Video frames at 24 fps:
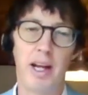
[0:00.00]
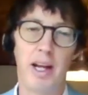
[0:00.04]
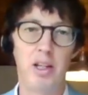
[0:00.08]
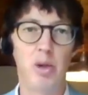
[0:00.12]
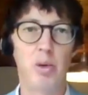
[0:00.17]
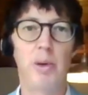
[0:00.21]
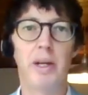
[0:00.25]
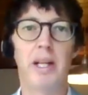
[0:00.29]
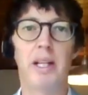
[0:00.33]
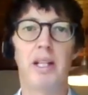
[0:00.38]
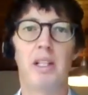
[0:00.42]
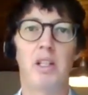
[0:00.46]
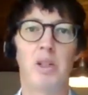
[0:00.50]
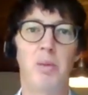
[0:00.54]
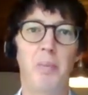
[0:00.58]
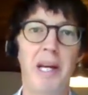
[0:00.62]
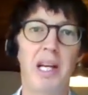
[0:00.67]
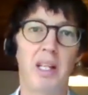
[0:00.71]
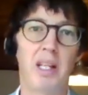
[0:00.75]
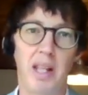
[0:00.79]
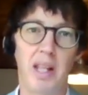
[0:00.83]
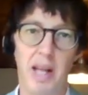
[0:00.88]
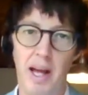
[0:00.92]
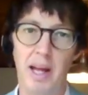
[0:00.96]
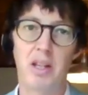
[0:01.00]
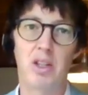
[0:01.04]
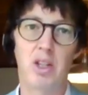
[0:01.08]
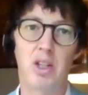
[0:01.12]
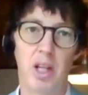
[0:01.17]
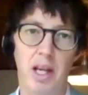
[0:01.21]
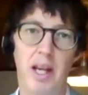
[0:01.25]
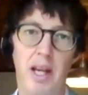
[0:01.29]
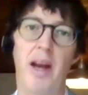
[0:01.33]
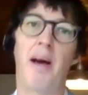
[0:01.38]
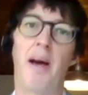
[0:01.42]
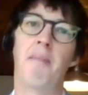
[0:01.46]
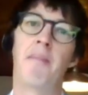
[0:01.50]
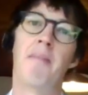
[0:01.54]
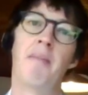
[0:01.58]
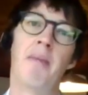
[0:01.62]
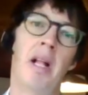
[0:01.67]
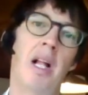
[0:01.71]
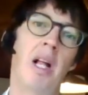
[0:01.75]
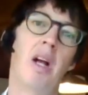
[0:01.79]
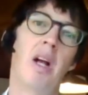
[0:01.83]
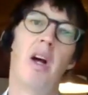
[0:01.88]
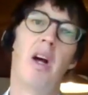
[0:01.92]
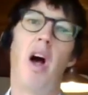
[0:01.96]
and you would expect that to come
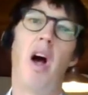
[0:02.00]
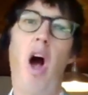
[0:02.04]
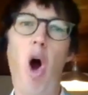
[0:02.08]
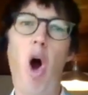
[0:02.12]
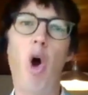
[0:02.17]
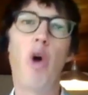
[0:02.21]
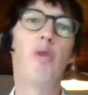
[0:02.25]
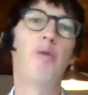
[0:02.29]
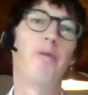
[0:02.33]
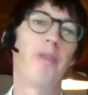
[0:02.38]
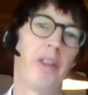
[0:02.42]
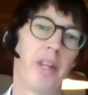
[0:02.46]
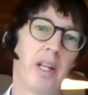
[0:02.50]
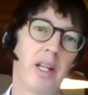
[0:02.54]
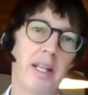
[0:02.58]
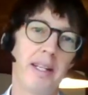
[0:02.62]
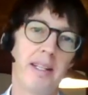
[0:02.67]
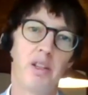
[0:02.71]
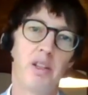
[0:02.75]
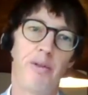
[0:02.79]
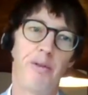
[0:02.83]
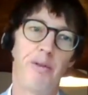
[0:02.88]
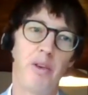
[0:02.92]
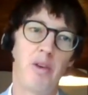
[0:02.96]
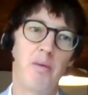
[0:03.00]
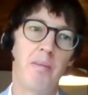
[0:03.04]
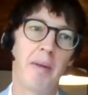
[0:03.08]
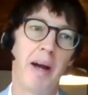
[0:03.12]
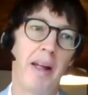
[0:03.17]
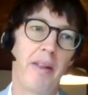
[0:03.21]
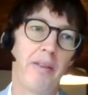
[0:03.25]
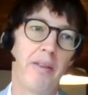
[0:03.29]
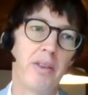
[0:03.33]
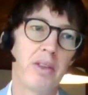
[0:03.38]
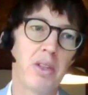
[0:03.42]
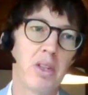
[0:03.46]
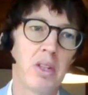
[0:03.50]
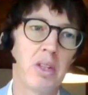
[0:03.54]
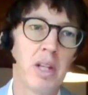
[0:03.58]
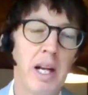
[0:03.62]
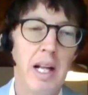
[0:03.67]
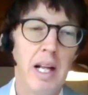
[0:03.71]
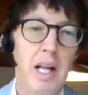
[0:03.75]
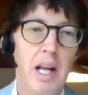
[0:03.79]
over the next few months.